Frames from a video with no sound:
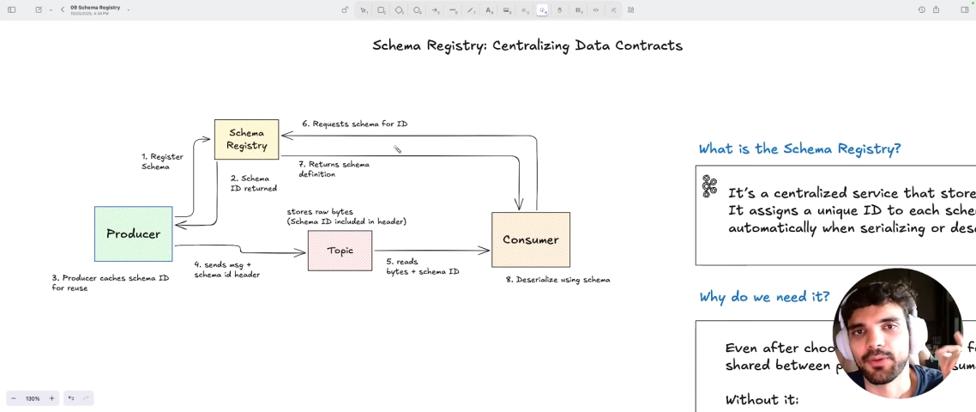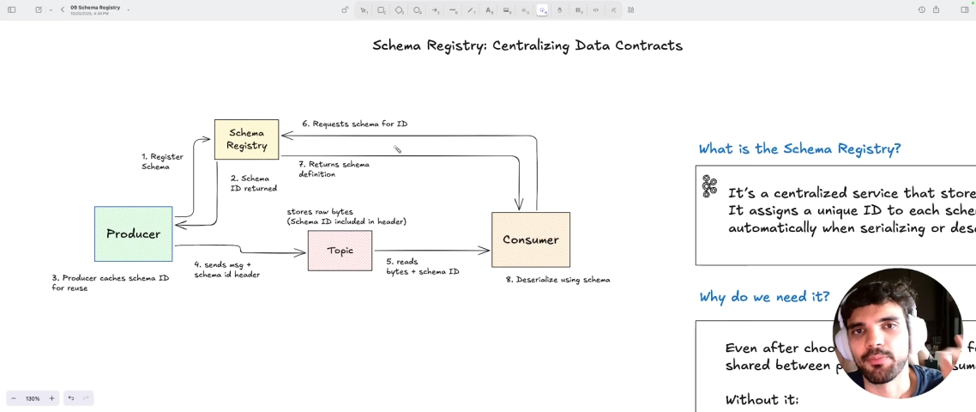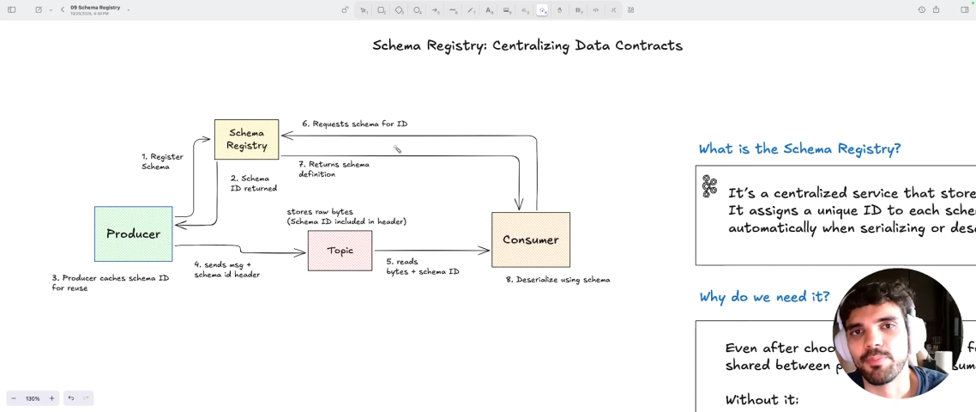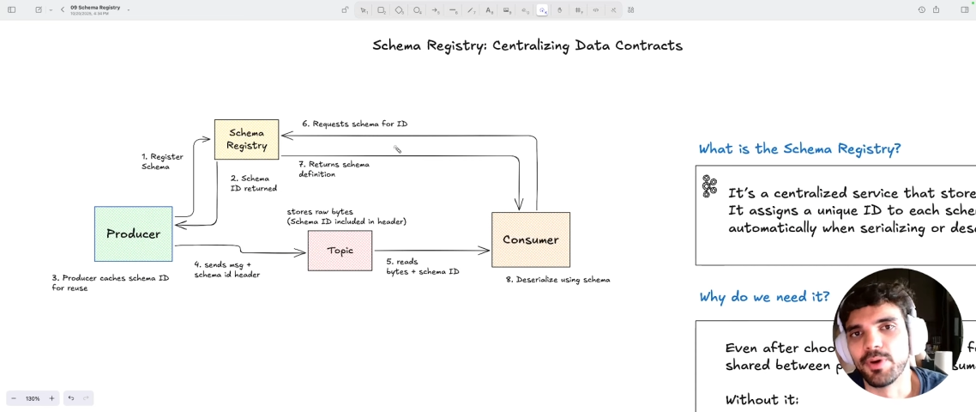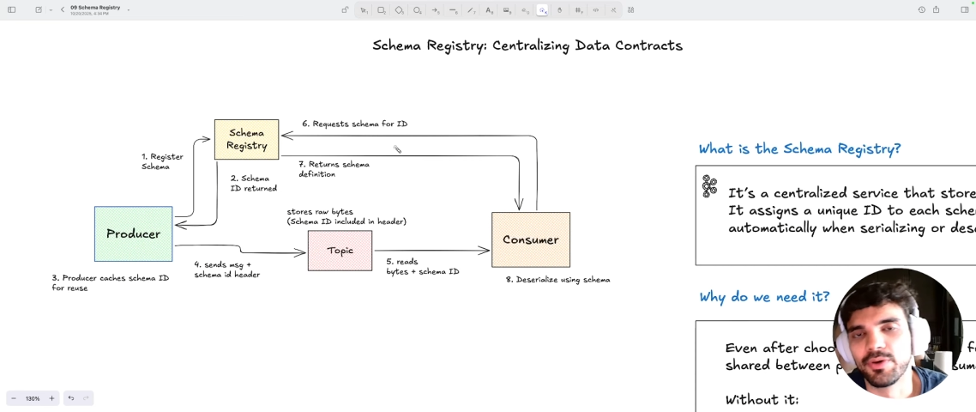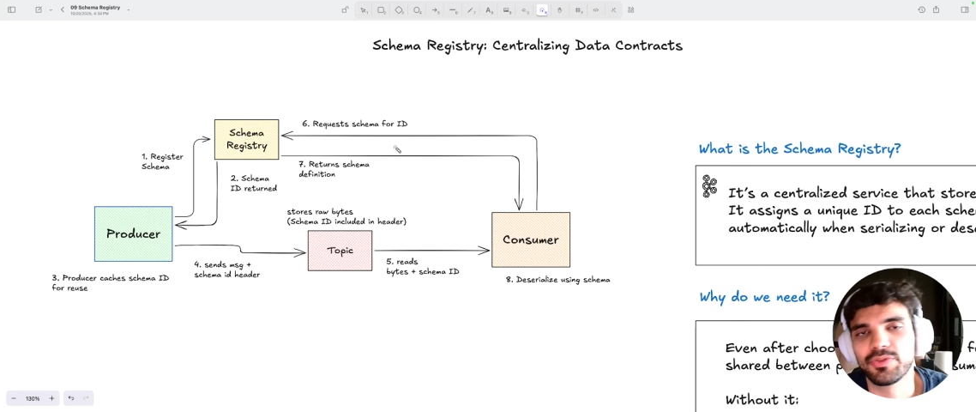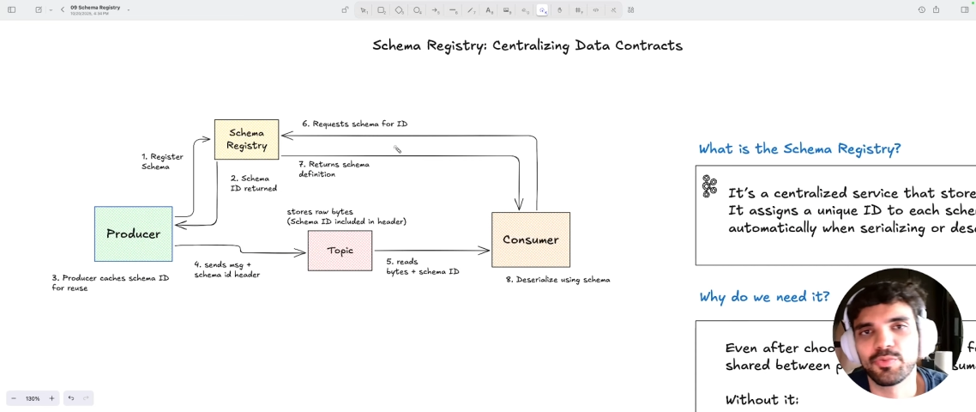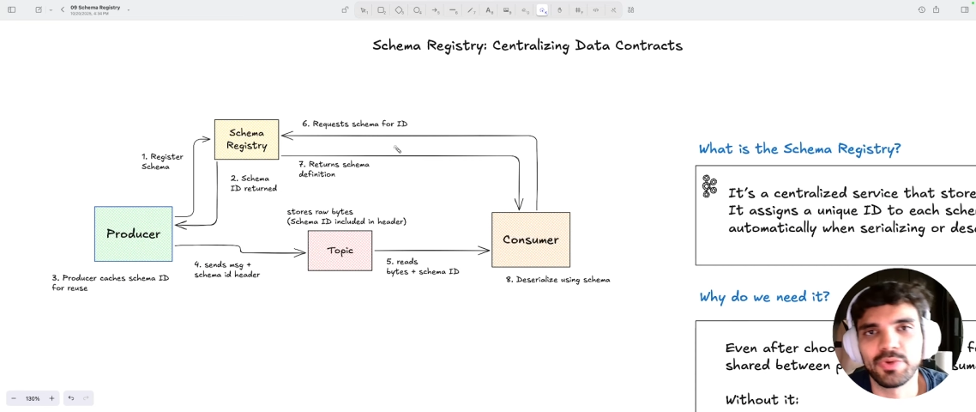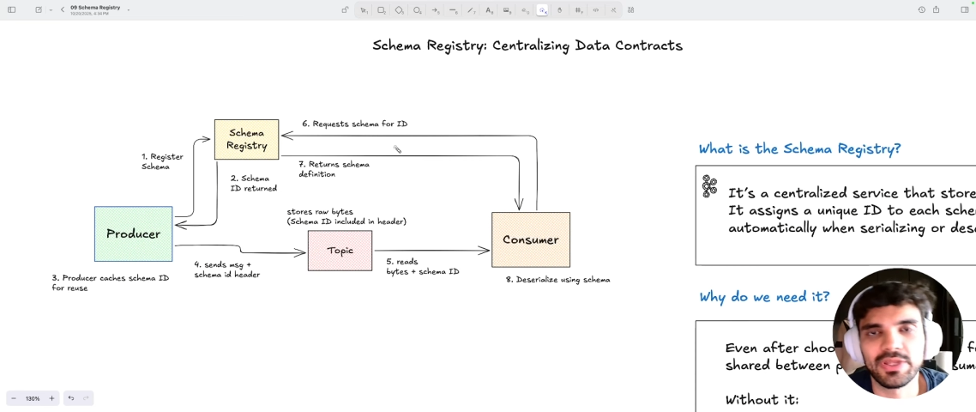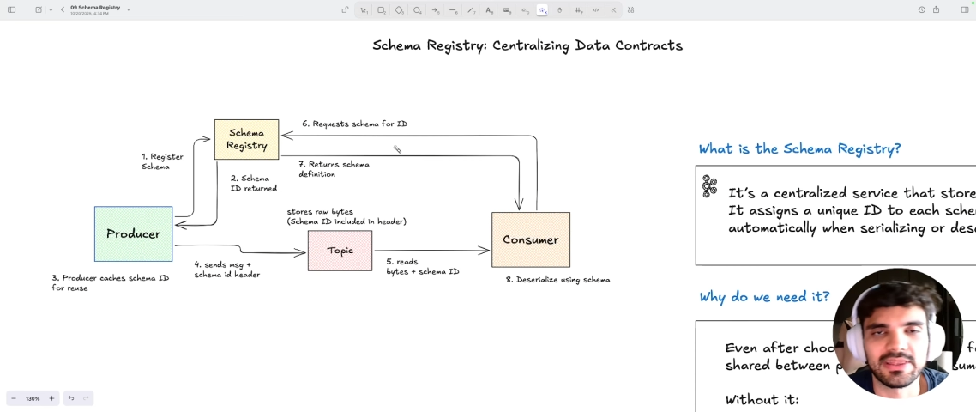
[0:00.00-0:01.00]
both
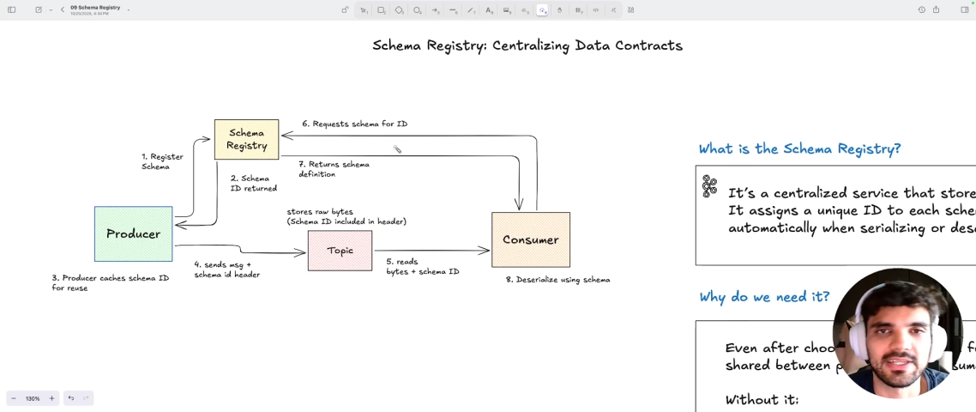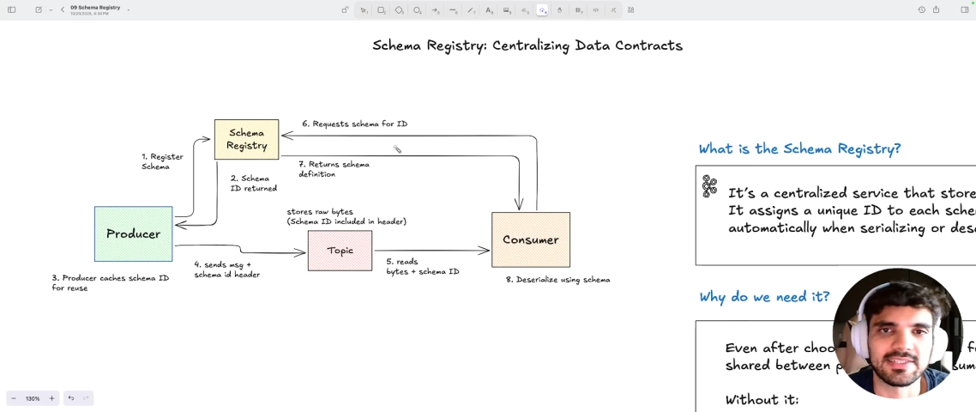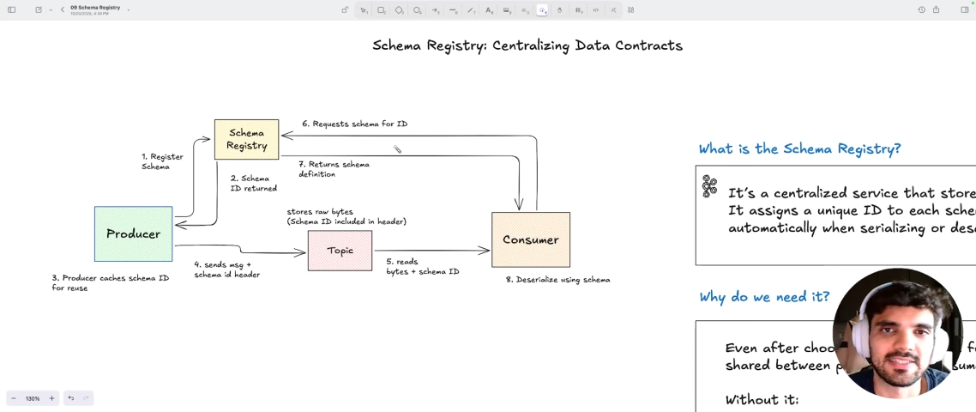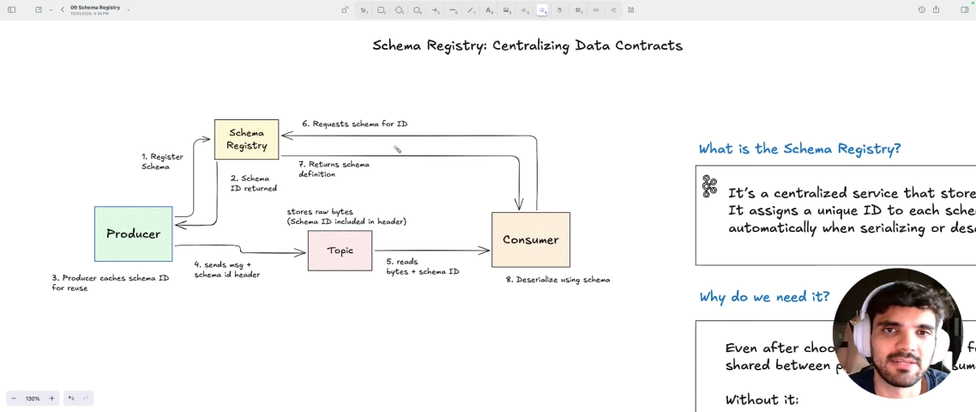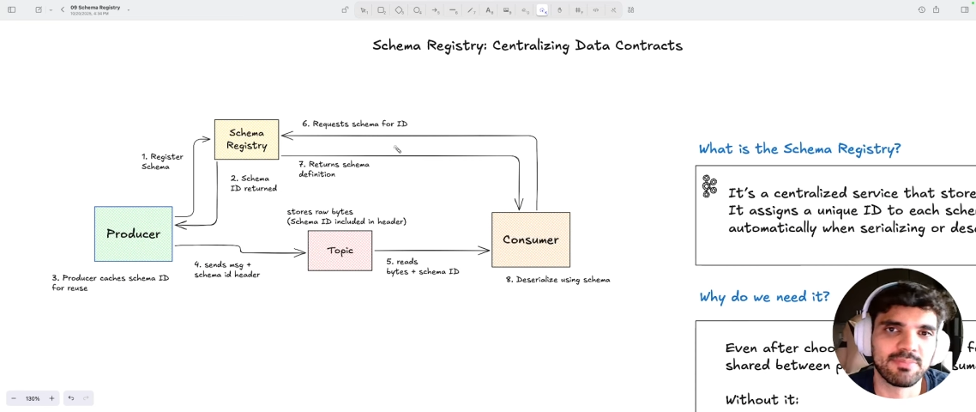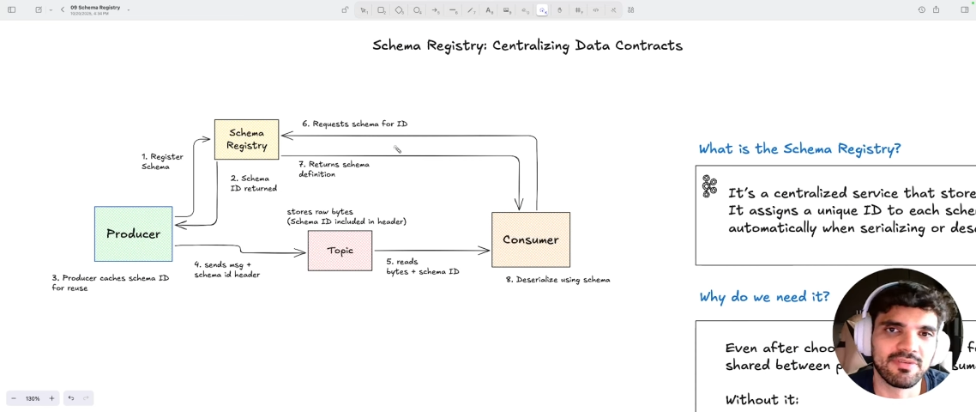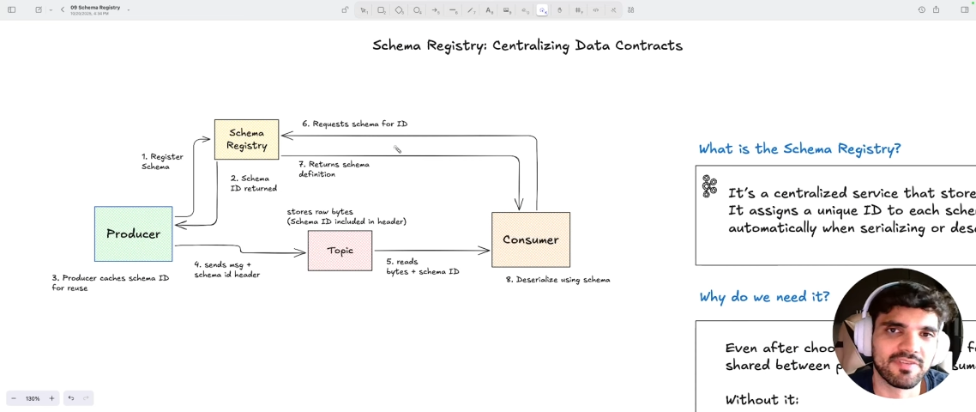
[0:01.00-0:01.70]
with the simple